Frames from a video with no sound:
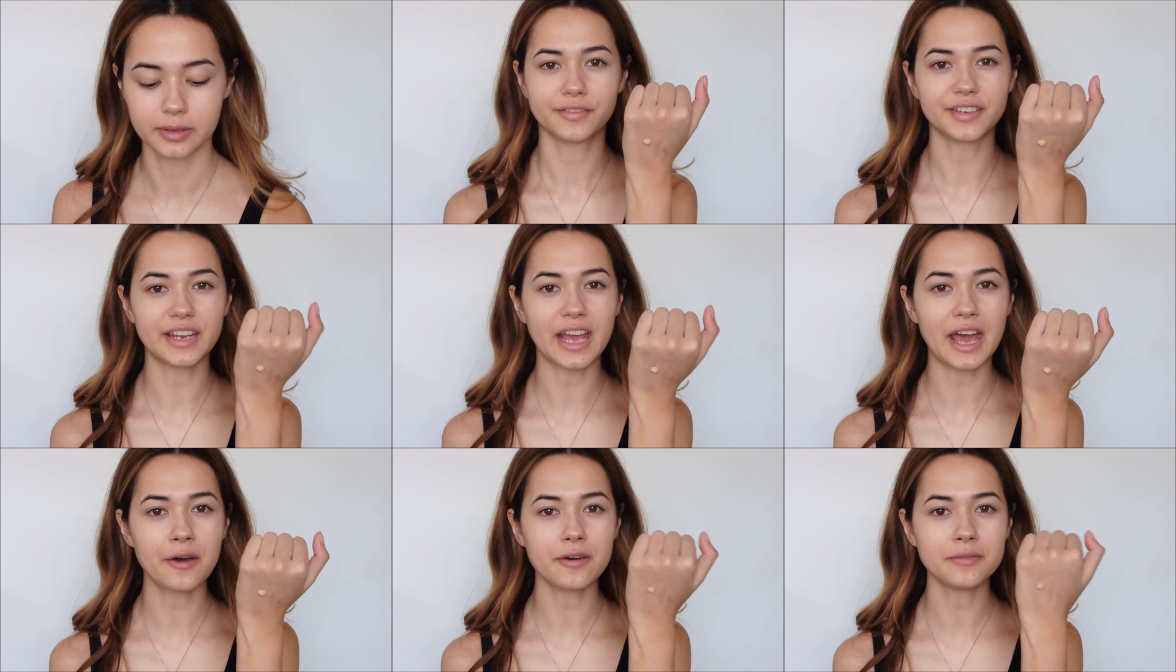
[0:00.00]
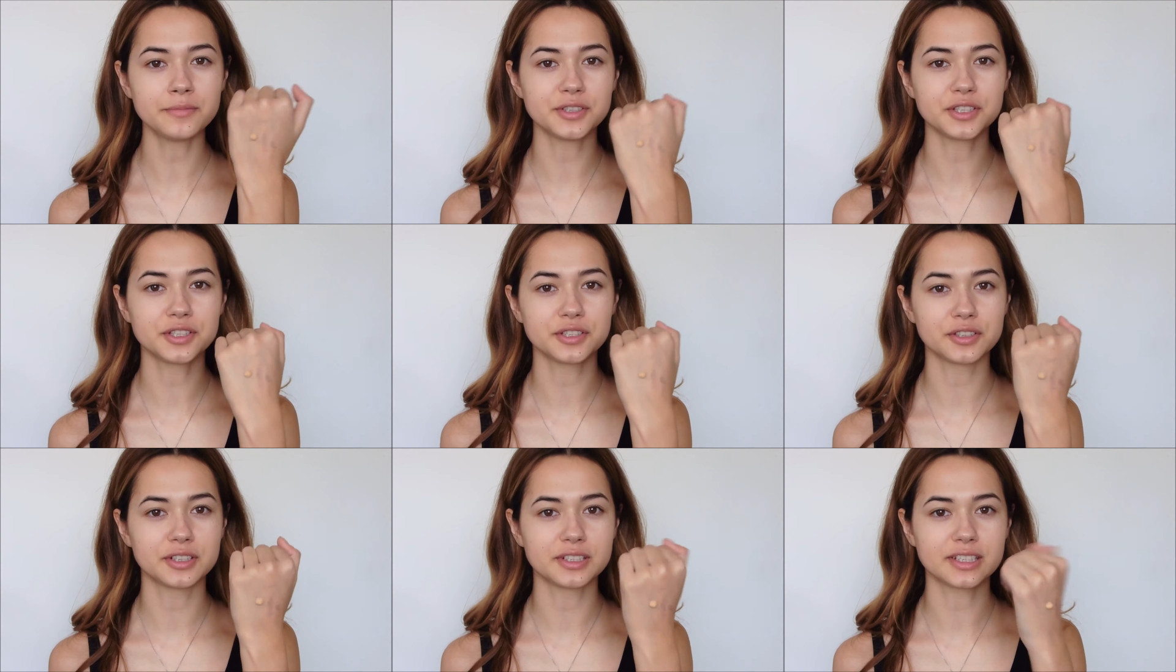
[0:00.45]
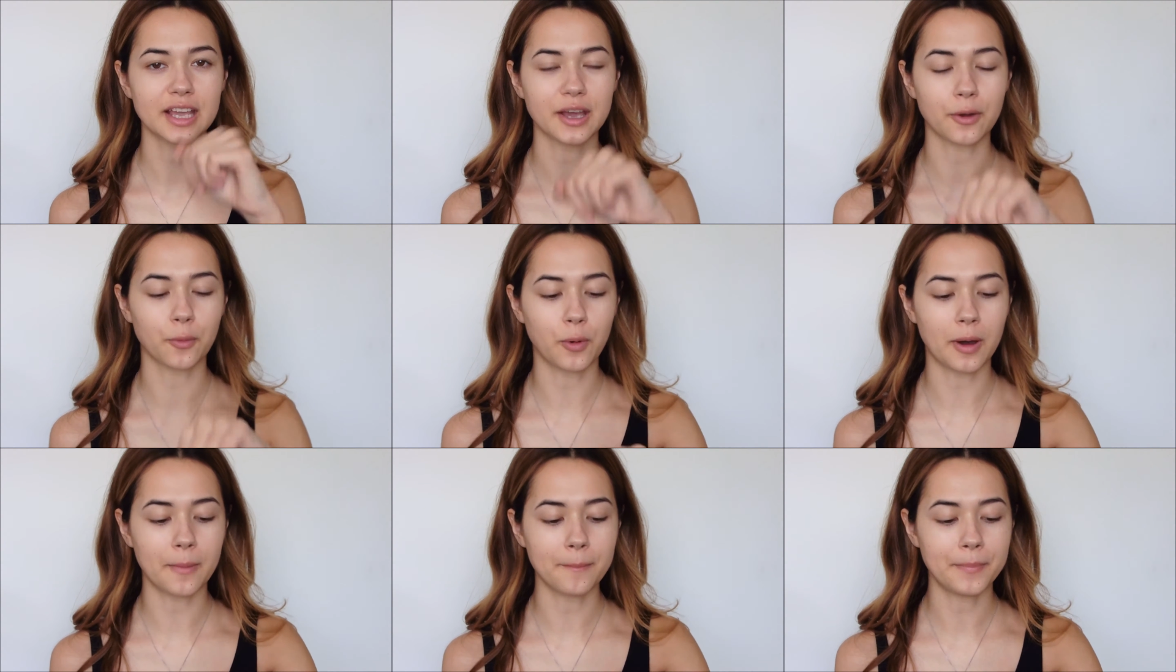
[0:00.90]
For now, I'm just going to
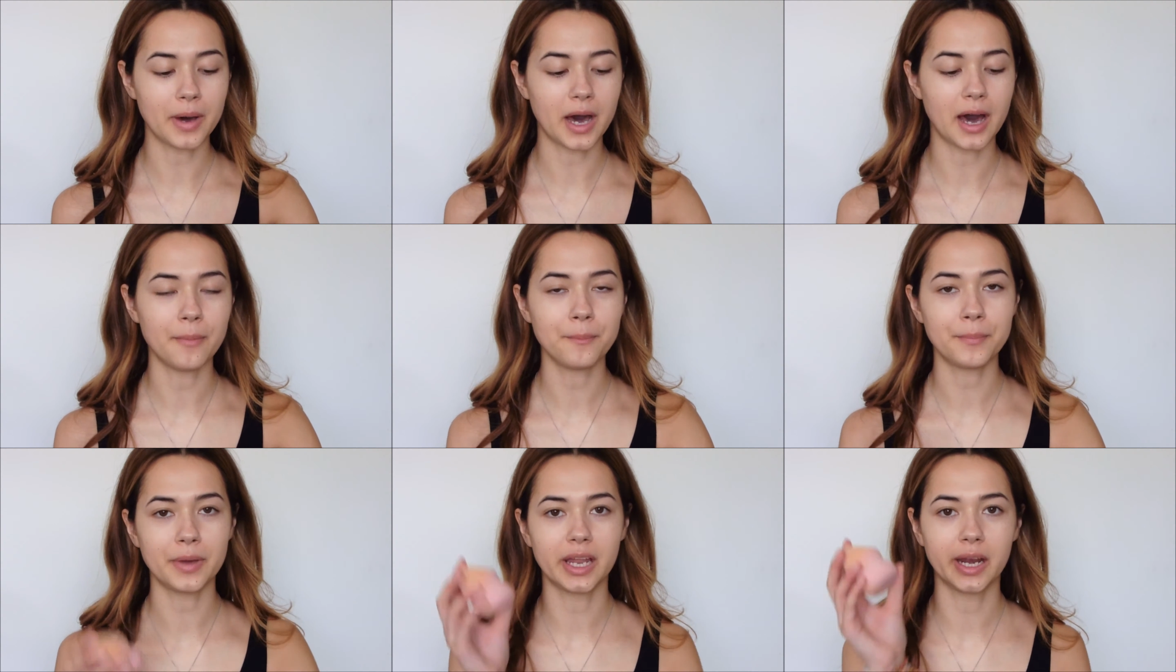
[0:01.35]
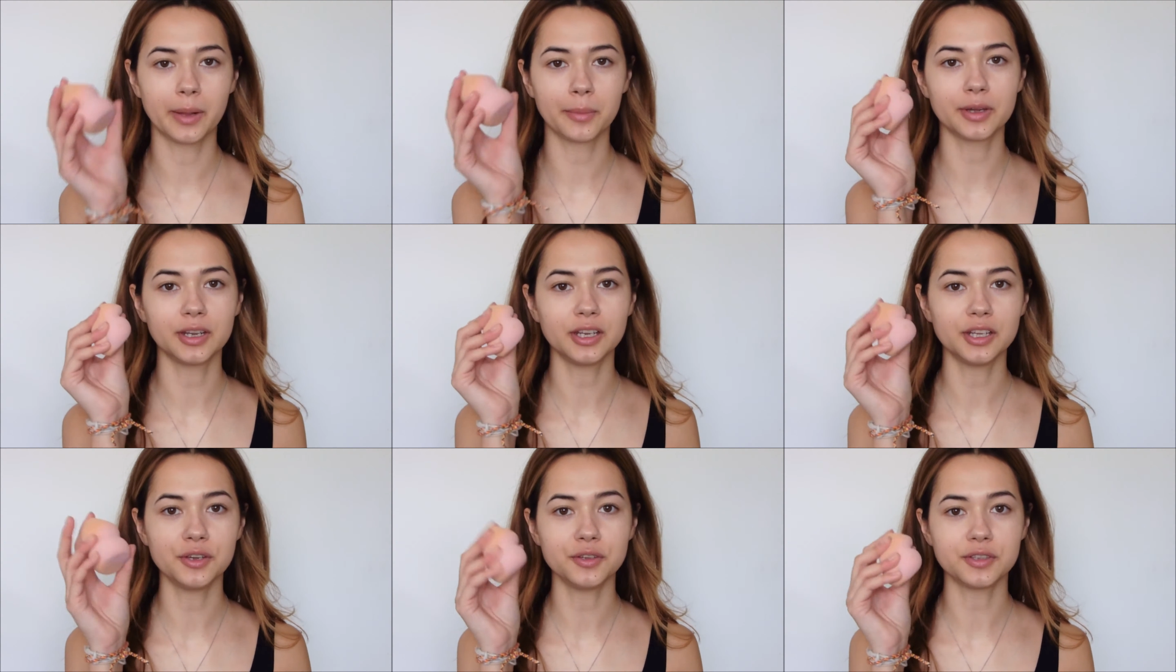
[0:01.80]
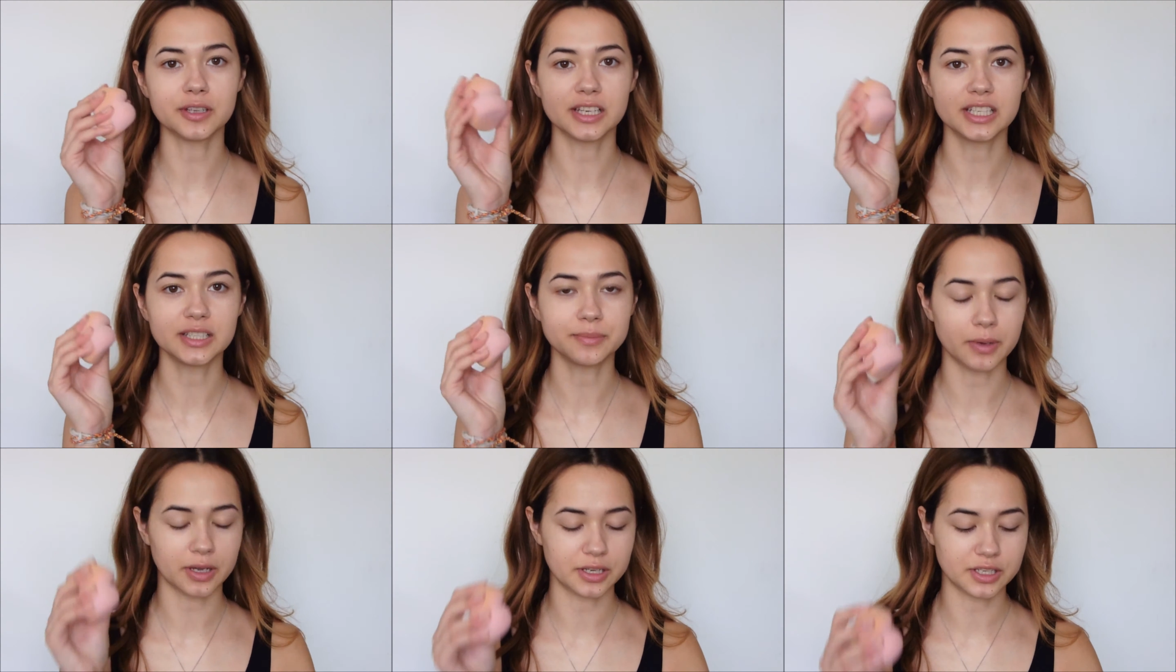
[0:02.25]
take one pump and I'm going to use
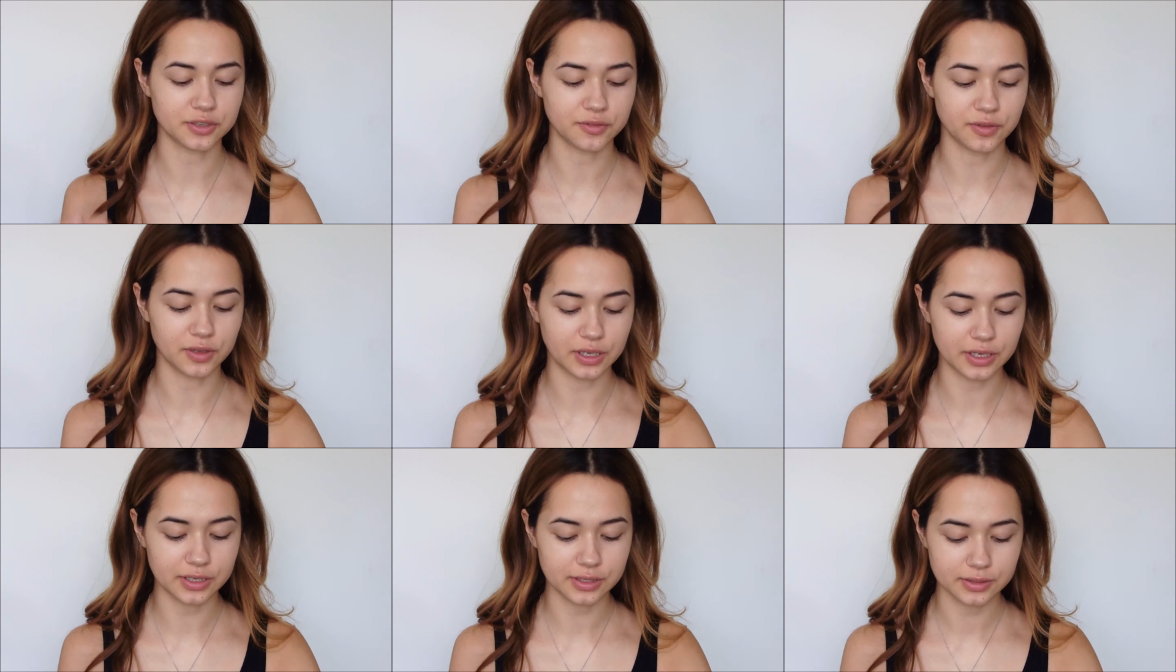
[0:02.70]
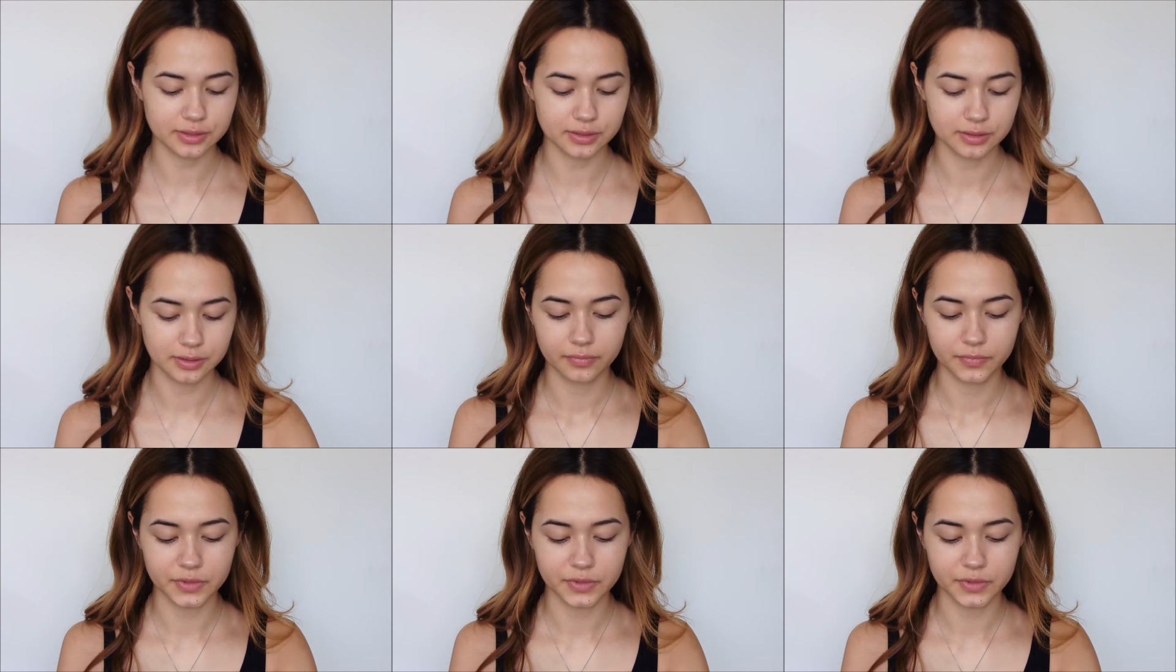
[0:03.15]
a sponge for this.